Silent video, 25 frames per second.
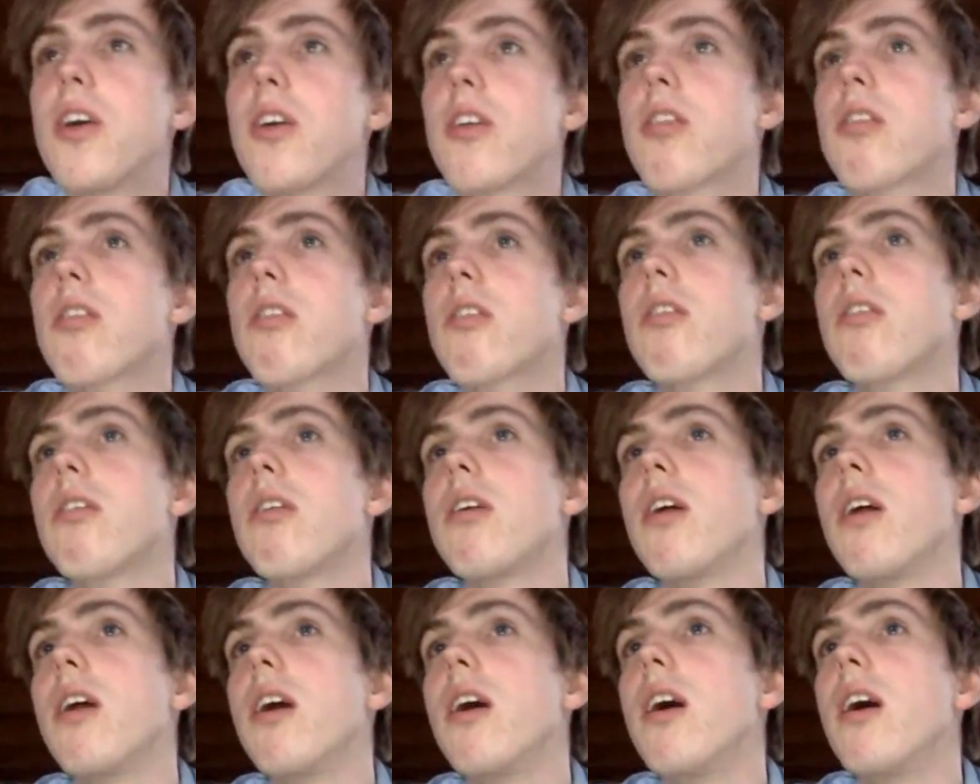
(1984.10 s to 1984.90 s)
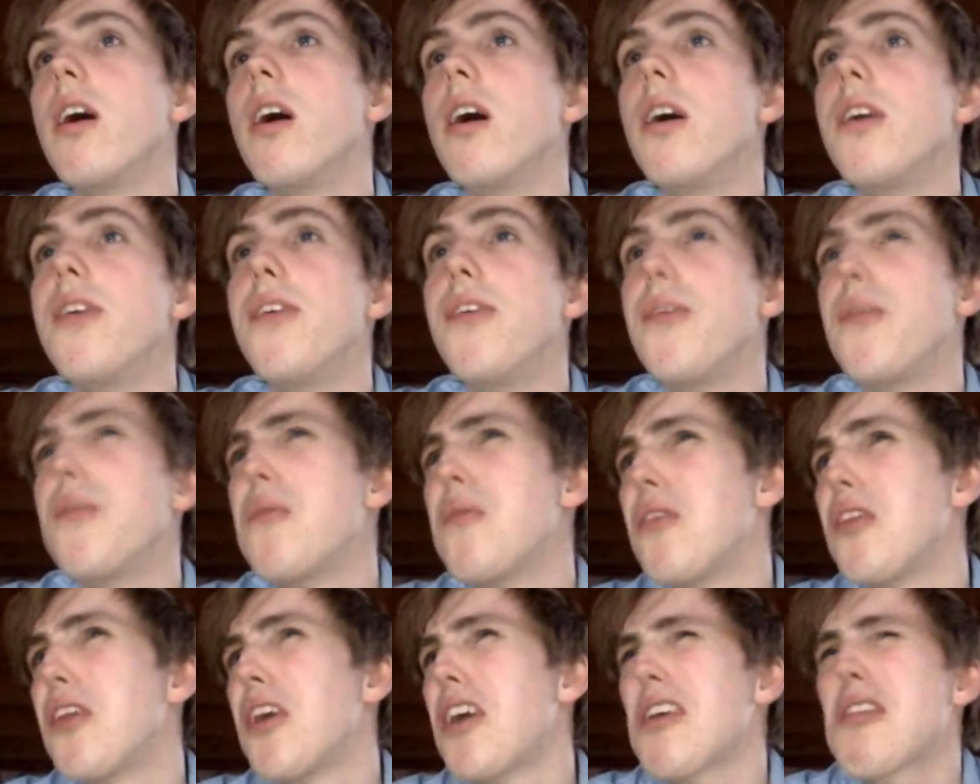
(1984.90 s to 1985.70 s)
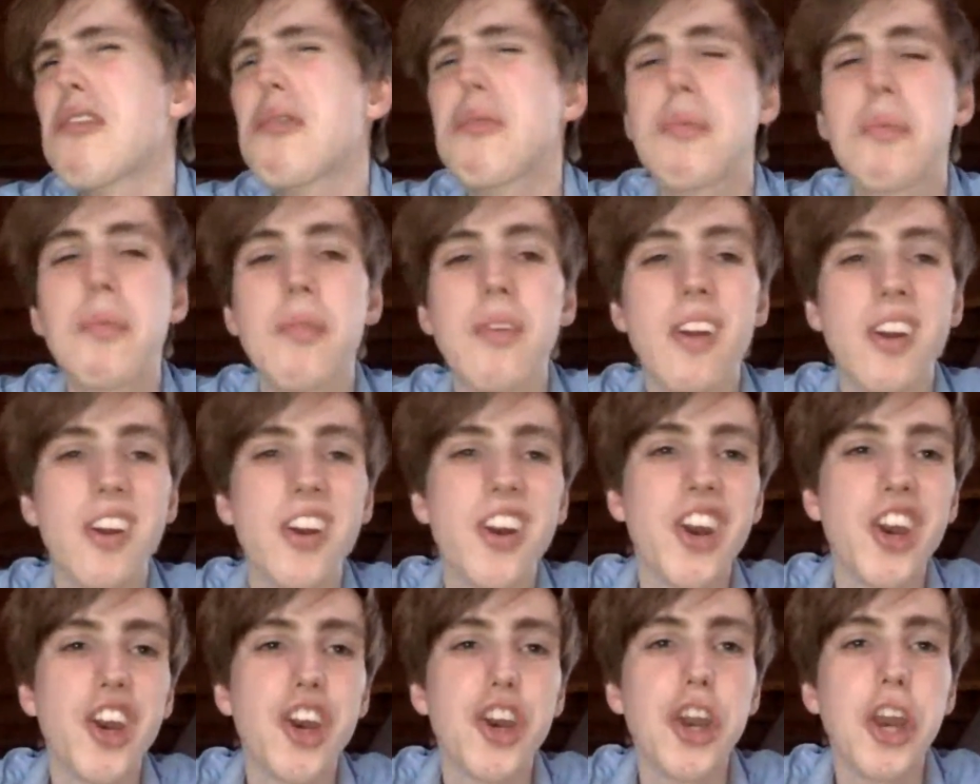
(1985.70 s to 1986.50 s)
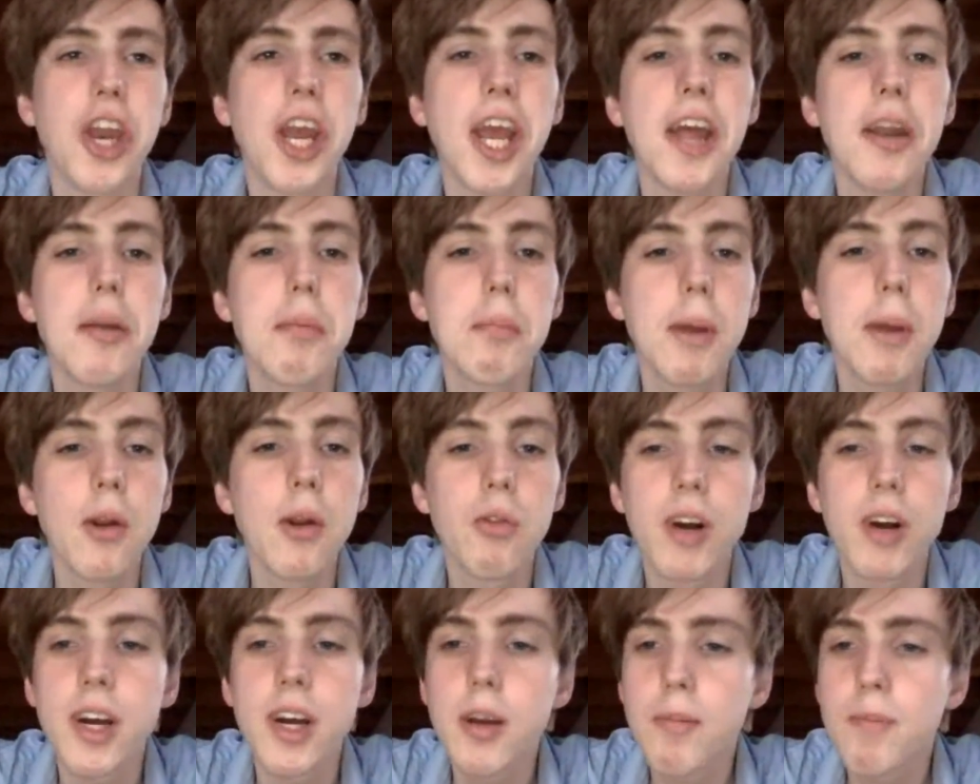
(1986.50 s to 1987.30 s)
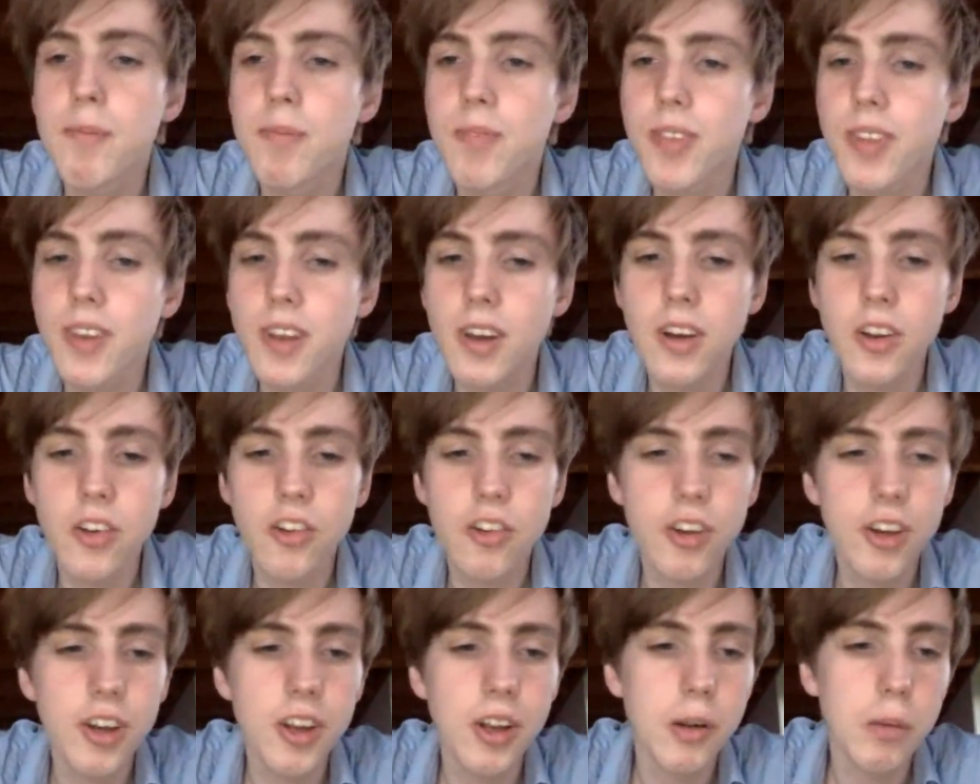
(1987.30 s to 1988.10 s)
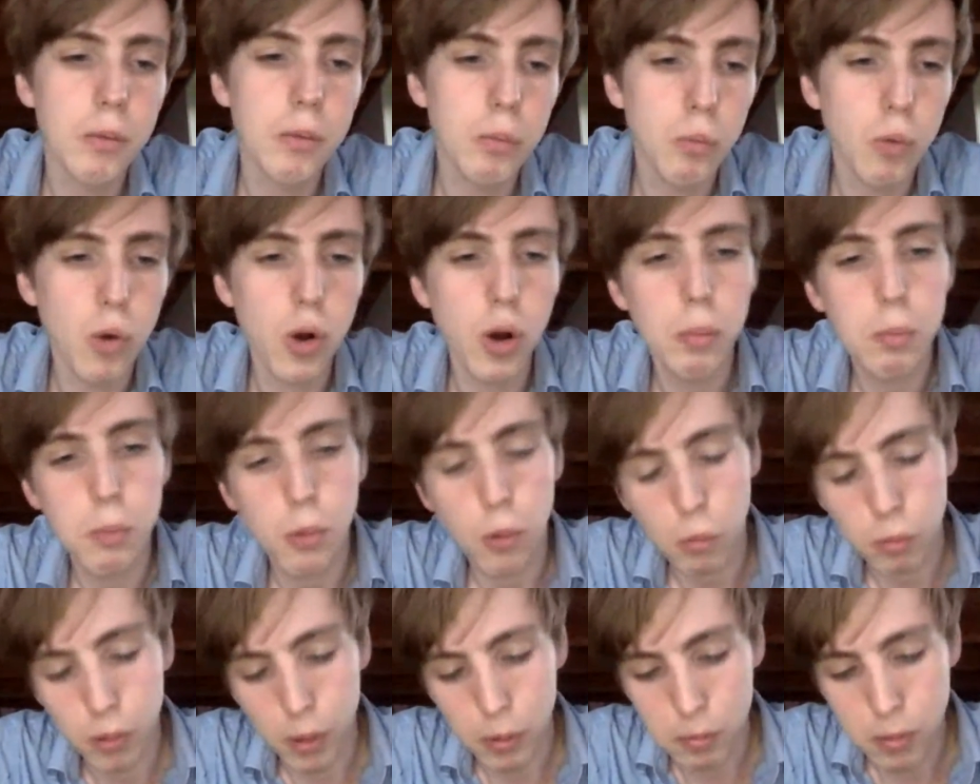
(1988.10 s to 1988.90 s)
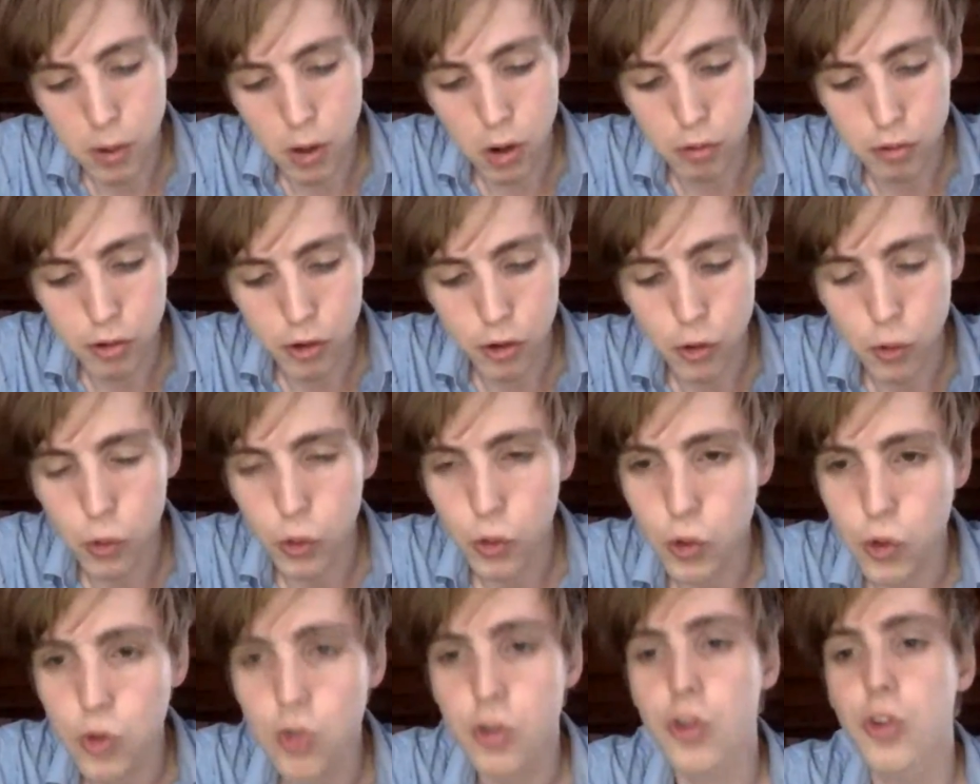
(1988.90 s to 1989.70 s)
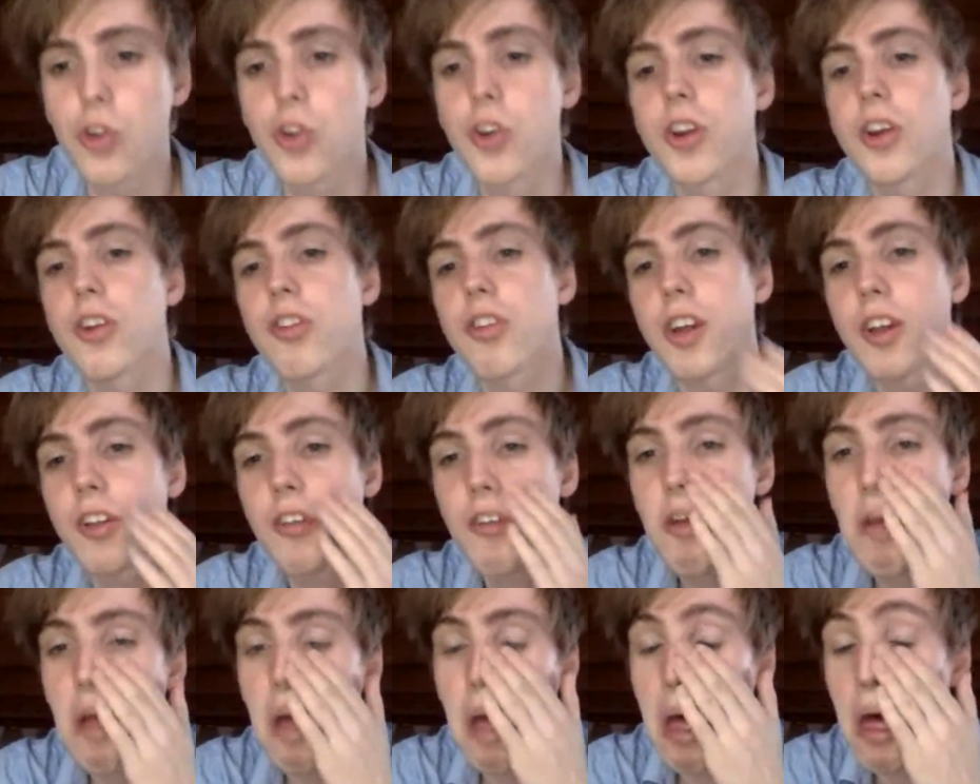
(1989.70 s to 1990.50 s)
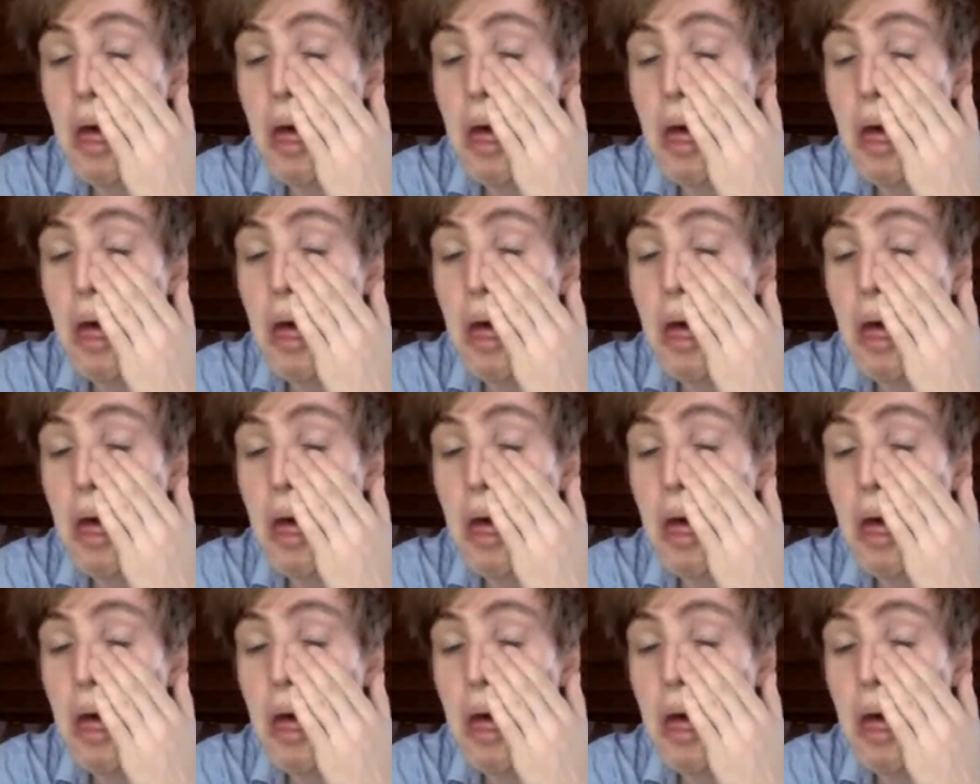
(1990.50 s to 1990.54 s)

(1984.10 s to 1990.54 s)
is uh, they they get the middle way and say, well, probably both are true to a certain extent.